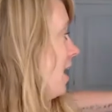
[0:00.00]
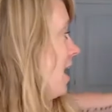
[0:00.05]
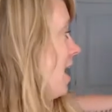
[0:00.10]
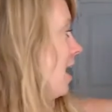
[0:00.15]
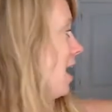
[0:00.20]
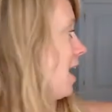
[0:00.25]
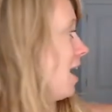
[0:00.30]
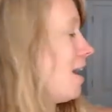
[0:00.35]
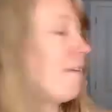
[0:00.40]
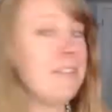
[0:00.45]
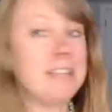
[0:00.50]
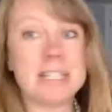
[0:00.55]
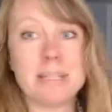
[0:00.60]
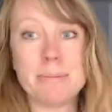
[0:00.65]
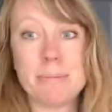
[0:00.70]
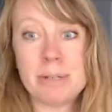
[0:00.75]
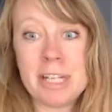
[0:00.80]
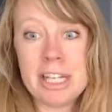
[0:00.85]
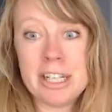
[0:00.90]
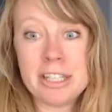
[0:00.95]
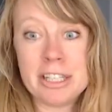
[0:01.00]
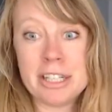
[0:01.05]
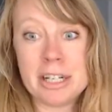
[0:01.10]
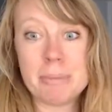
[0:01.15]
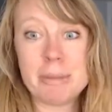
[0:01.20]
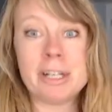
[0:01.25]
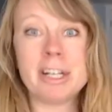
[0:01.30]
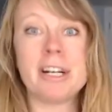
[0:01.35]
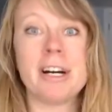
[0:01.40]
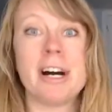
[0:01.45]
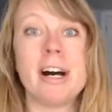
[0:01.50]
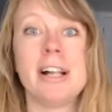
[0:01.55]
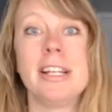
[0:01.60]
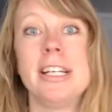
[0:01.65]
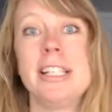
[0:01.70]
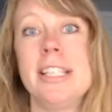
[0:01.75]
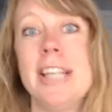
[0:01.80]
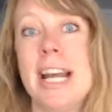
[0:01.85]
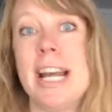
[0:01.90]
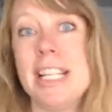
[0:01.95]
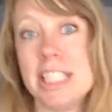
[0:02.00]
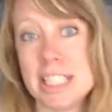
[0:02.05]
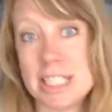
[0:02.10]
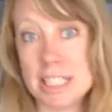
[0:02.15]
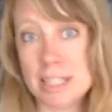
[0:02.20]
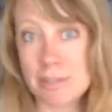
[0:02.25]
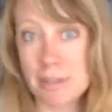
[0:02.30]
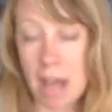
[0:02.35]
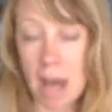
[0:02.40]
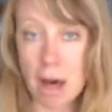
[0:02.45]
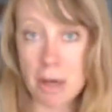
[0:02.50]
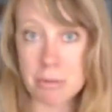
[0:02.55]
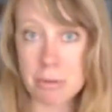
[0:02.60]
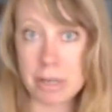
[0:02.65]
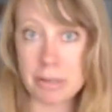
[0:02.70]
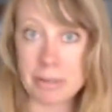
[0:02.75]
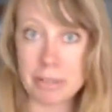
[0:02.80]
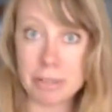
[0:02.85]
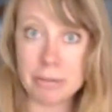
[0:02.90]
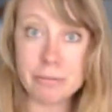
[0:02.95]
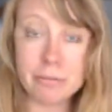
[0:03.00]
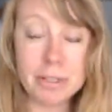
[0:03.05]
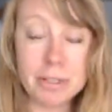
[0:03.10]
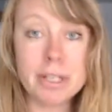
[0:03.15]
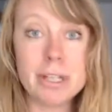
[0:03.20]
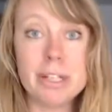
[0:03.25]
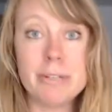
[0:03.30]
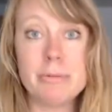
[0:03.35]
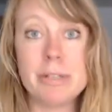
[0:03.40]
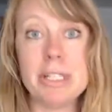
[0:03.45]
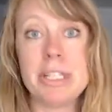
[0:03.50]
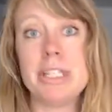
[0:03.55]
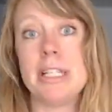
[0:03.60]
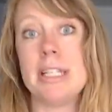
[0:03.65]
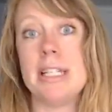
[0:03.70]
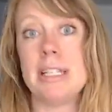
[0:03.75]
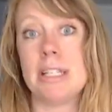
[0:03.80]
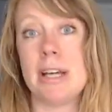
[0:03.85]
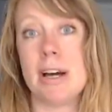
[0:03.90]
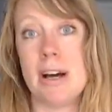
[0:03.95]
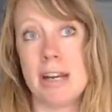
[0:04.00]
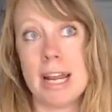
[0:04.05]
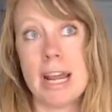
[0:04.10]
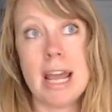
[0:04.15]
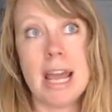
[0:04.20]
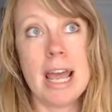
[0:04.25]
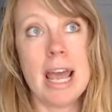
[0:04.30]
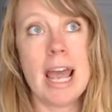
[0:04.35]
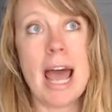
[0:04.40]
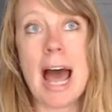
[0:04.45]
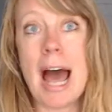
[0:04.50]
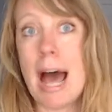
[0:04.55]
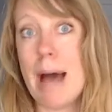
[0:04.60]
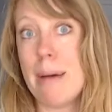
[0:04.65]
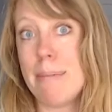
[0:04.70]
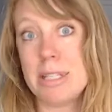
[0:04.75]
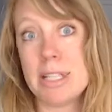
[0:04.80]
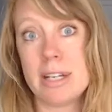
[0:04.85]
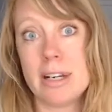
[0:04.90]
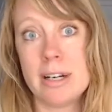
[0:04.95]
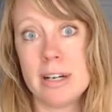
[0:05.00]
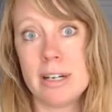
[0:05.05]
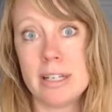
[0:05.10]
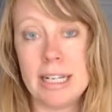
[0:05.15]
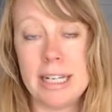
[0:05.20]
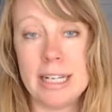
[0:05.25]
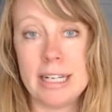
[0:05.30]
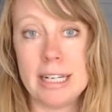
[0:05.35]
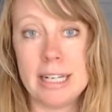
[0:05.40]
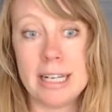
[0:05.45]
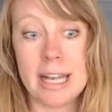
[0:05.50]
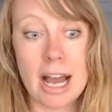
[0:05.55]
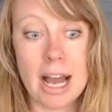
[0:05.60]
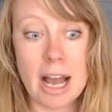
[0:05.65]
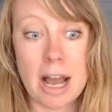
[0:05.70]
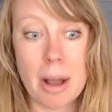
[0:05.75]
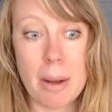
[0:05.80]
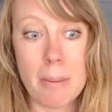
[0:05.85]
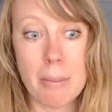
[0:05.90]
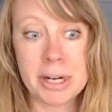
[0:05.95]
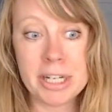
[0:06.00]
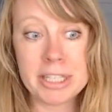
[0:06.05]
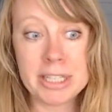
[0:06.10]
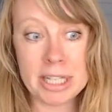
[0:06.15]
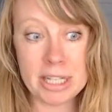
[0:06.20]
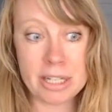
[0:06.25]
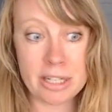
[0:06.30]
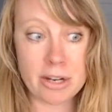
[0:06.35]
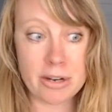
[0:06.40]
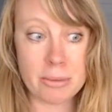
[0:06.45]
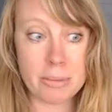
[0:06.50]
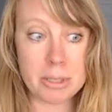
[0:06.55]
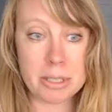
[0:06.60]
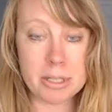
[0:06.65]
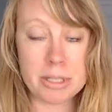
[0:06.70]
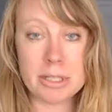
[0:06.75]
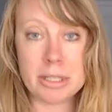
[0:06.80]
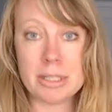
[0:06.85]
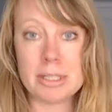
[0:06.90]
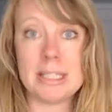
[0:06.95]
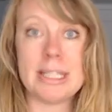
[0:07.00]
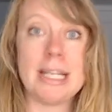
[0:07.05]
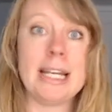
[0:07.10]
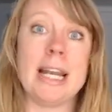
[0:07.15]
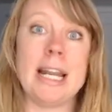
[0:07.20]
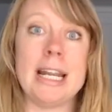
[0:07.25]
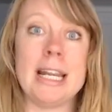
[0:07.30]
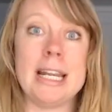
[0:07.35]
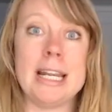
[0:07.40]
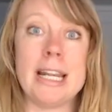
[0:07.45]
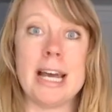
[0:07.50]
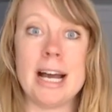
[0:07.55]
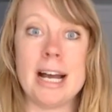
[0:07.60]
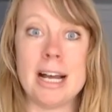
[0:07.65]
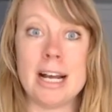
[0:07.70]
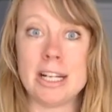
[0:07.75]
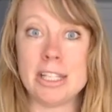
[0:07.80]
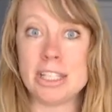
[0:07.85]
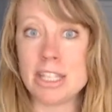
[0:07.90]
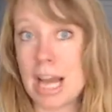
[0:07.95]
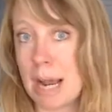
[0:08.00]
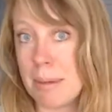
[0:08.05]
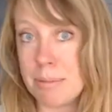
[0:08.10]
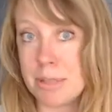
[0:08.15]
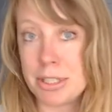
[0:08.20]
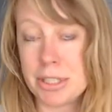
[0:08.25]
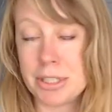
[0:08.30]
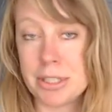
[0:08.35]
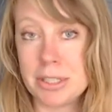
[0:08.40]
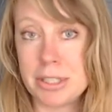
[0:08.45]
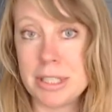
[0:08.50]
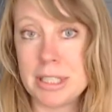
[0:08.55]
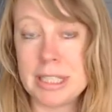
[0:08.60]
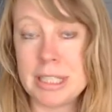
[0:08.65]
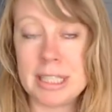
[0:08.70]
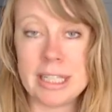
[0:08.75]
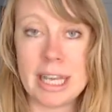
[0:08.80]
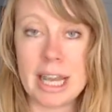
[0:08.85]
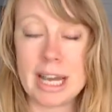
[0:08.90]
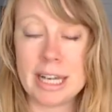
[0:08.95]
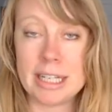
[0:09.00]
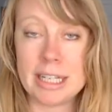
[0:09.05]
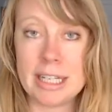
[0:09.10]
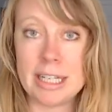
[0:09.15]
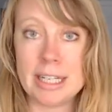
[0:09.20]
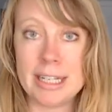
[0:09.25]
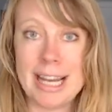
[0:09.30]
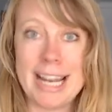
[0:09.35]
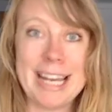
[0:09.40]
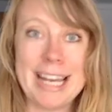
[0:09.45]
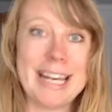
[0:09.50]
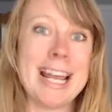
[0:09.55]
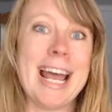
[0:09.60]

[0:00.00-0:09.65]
of this book and cookbook called Digestive Health with Real Food, which is on Amazon and Barnes and Nobles and chapters in Canada and